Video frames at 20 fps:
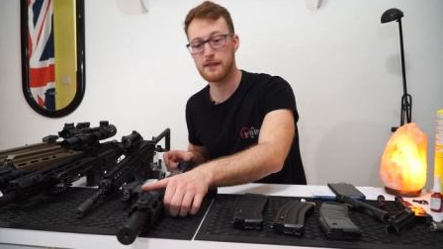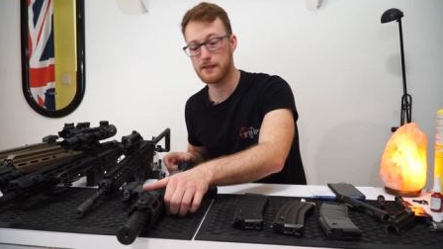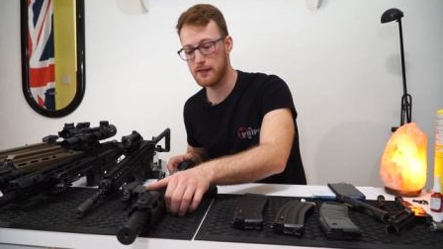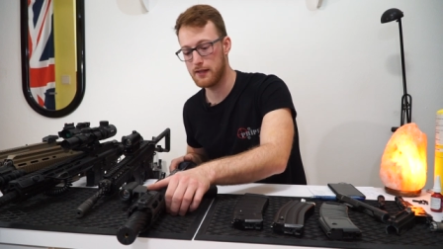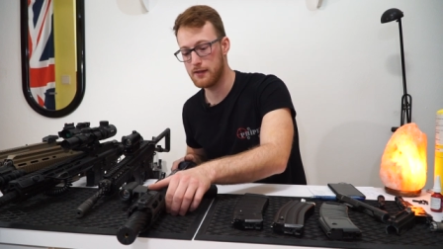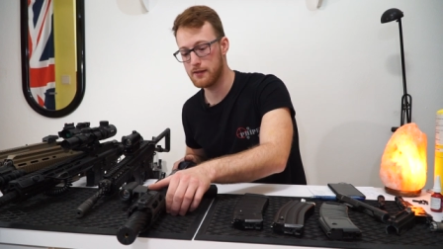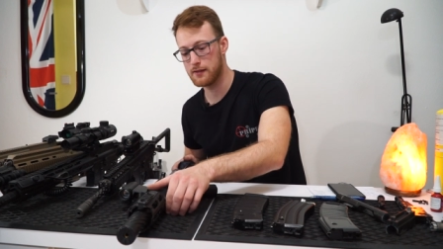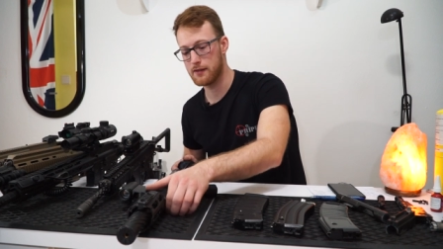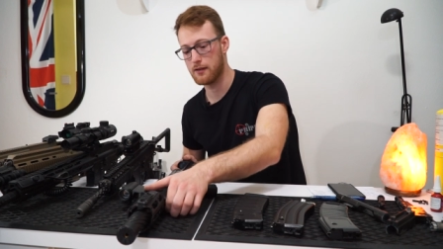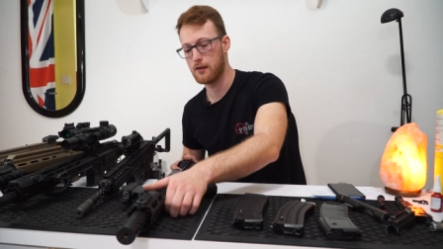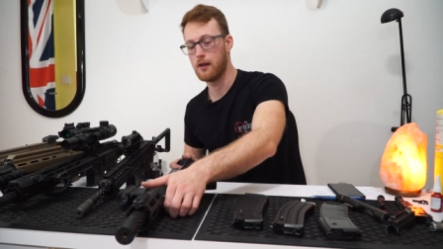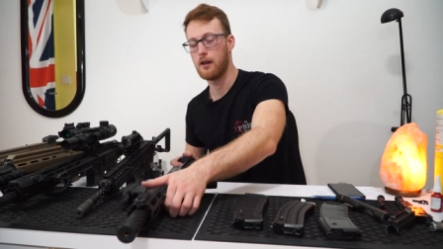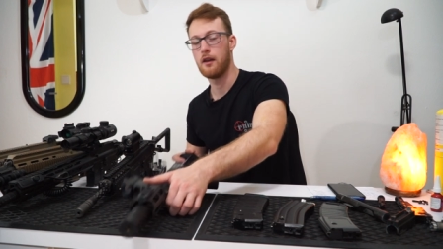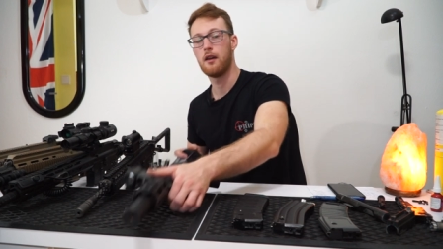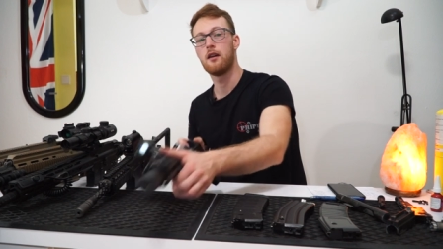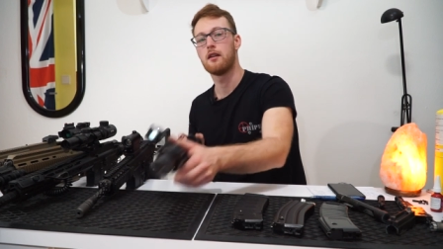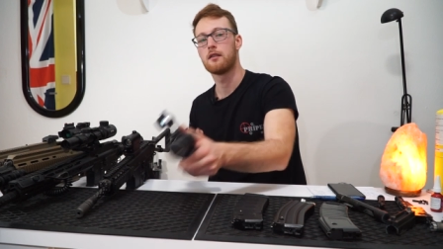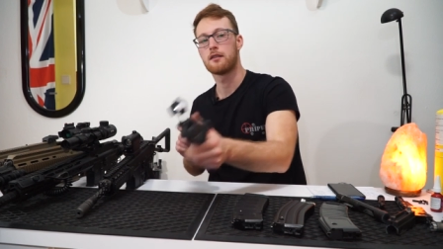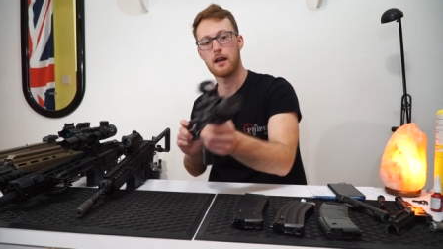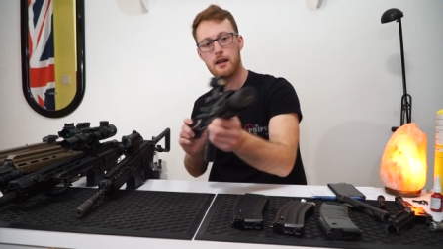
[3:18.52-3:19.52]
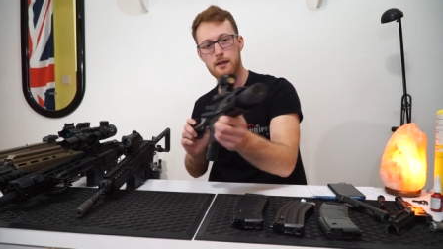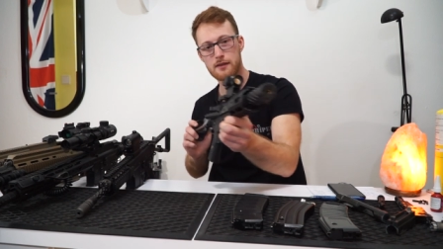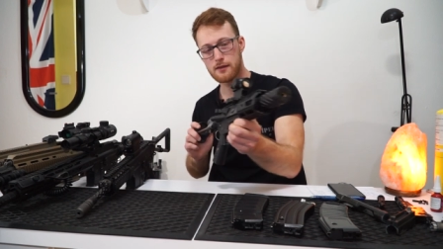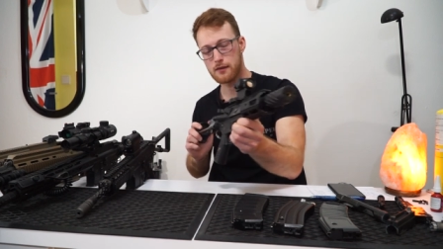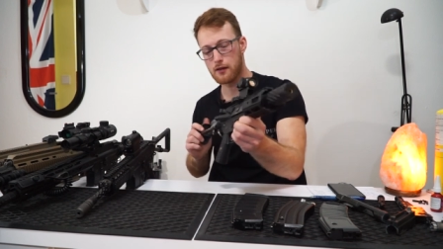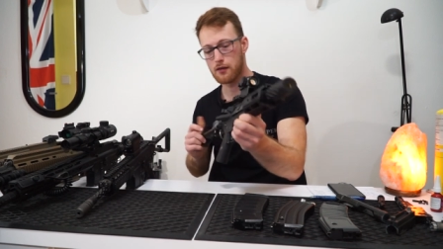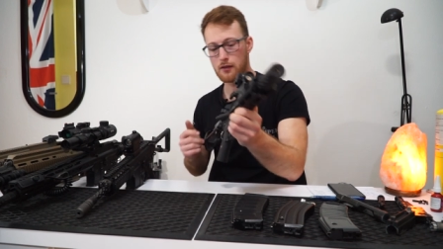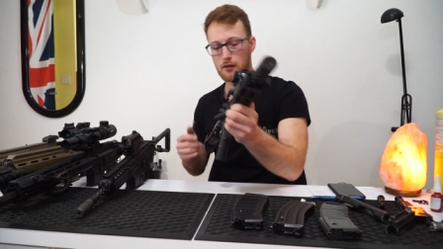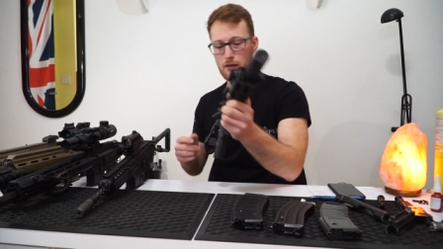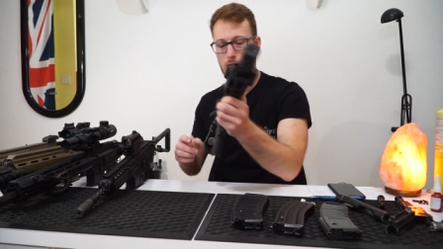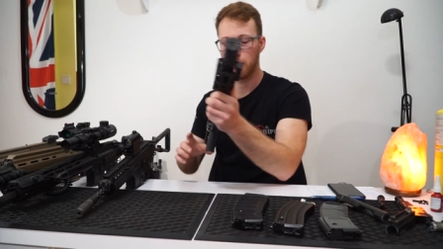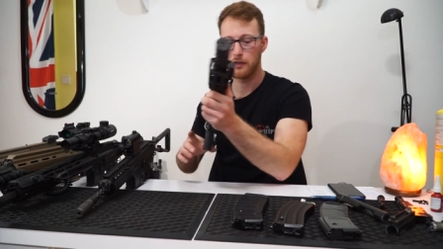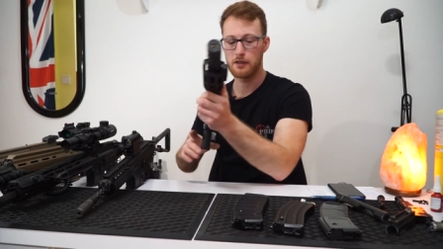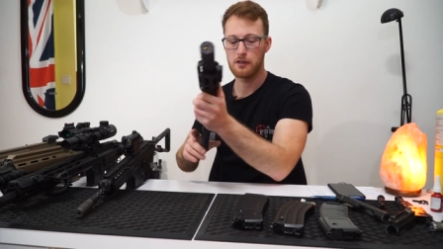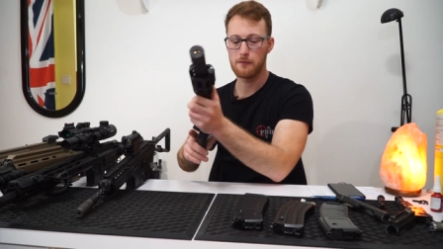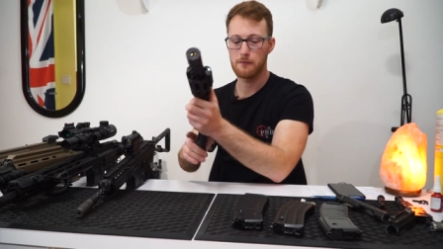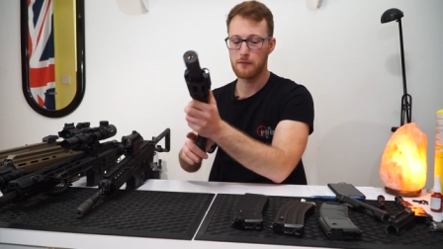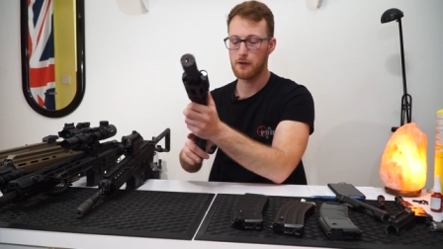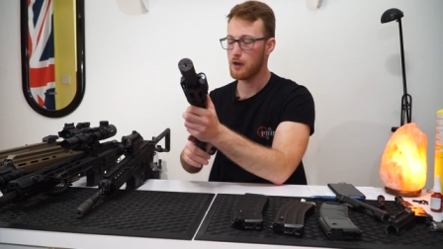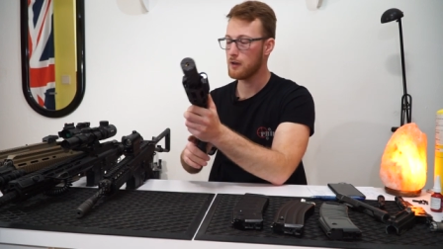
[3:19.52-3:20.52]
magazines. That's a little
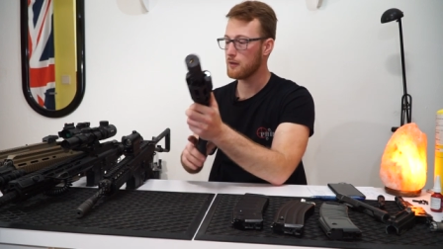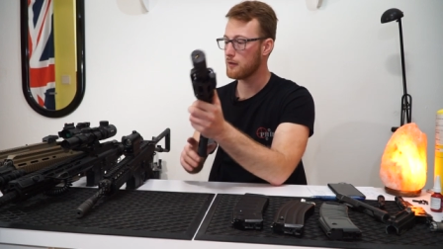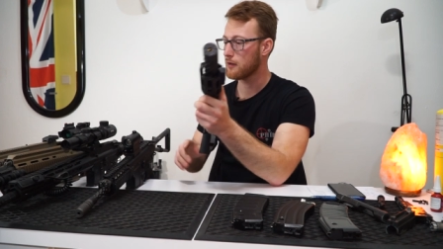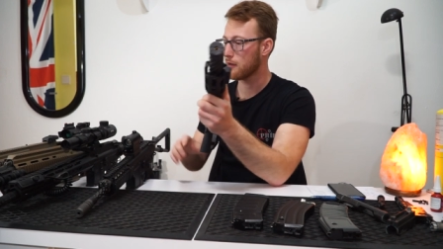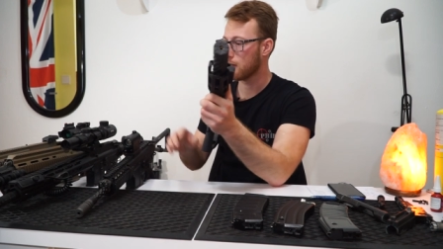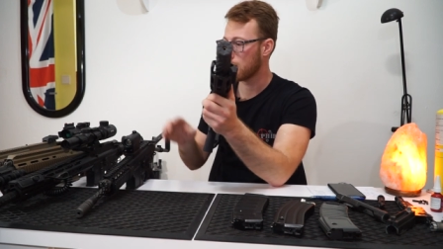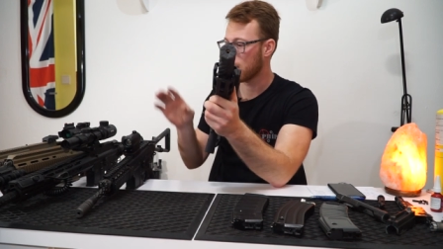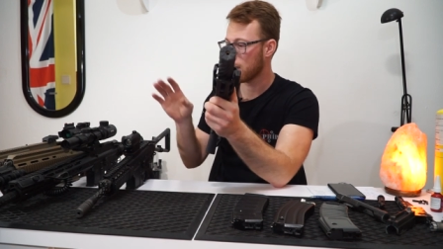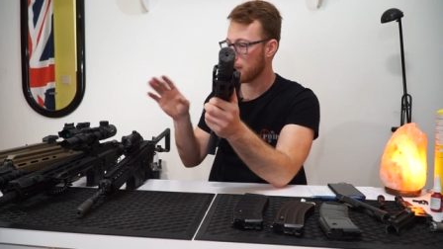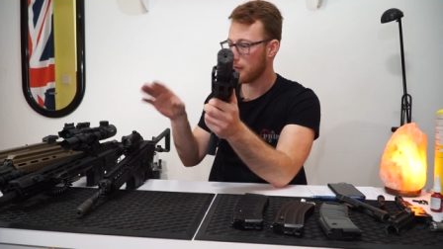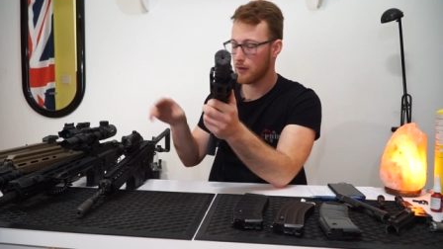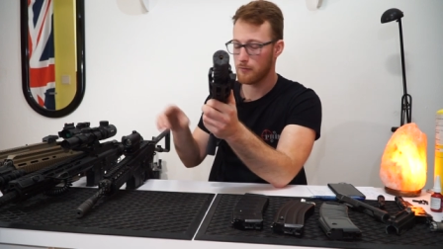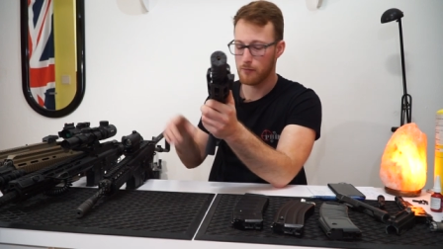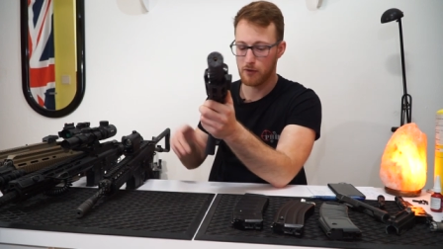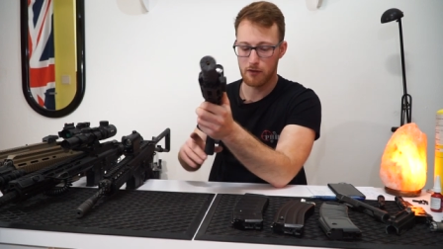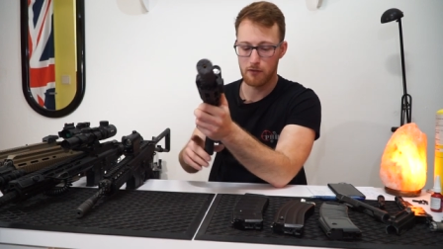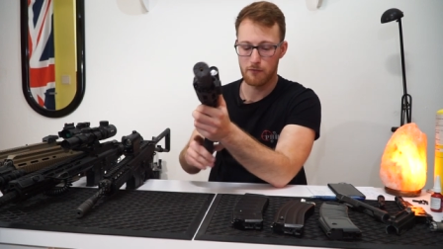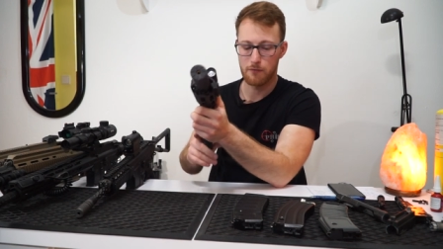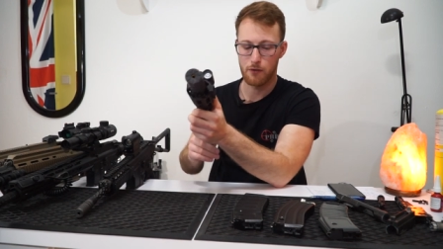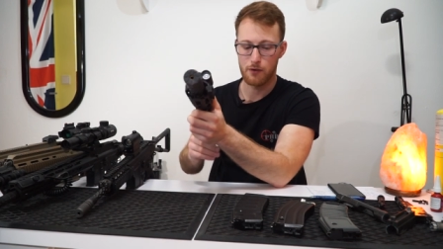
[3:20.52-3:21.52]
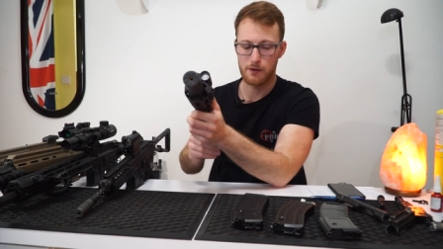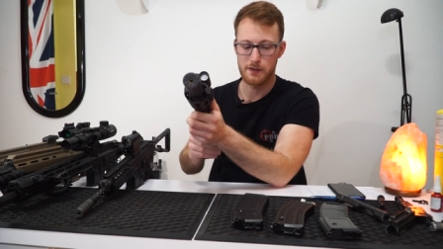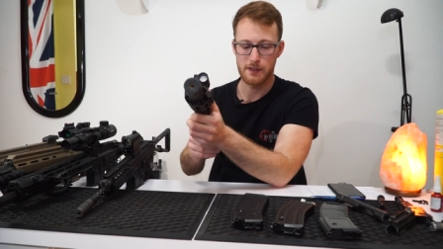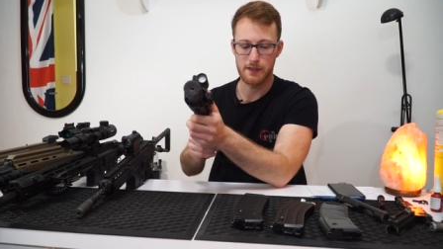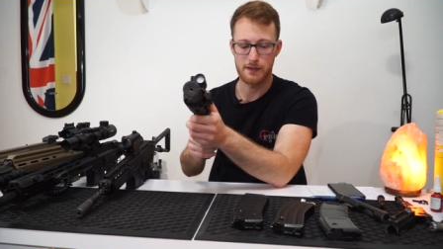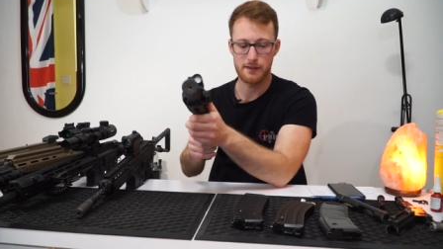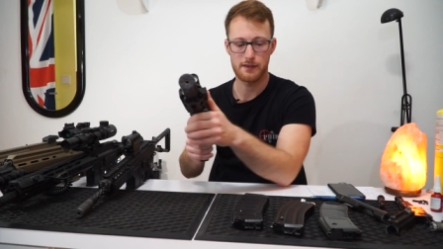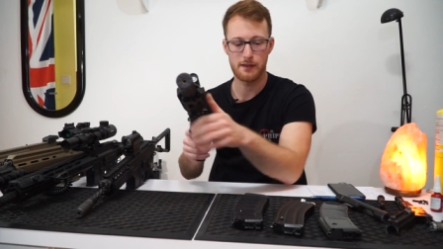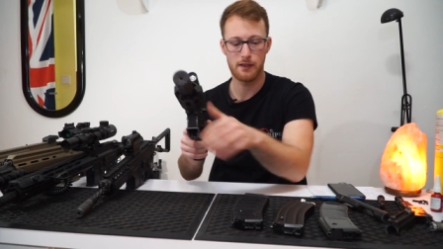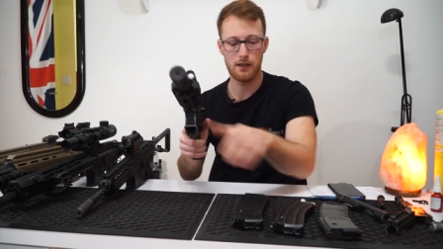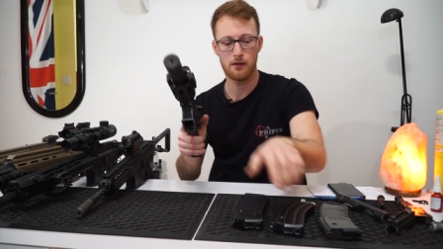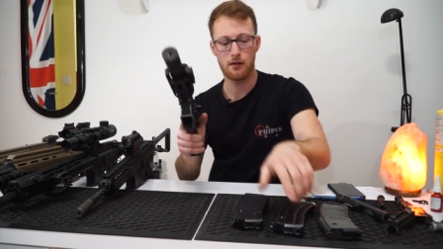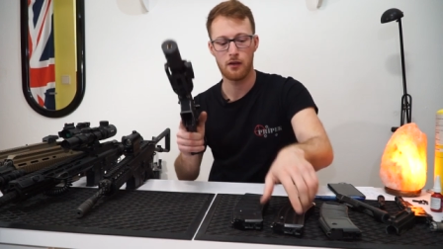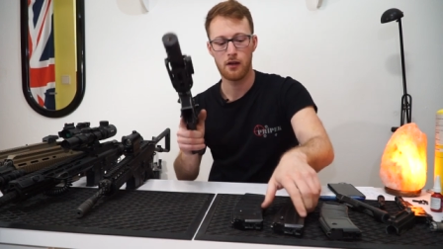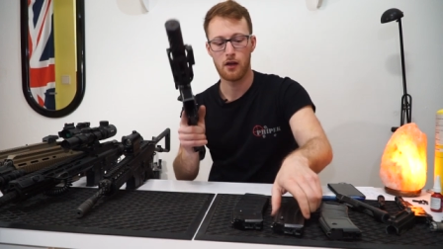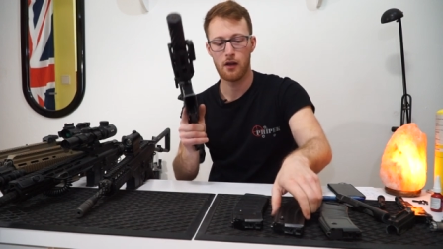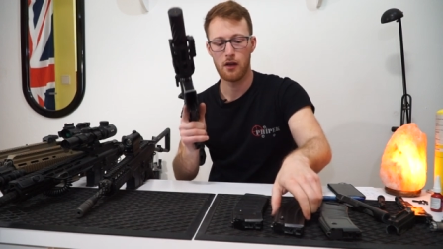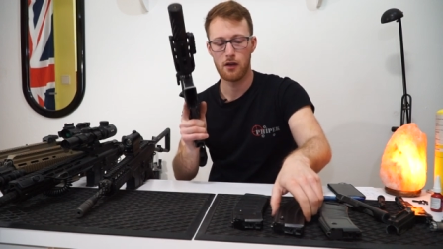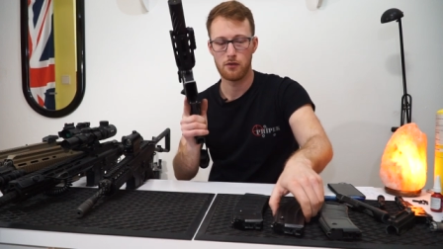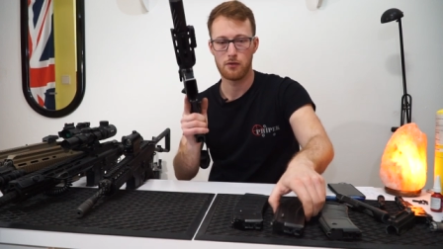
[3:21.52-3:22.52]
bit different than with the
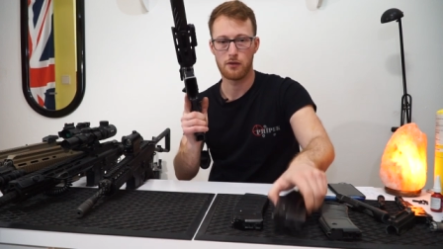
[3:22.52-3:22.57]
416.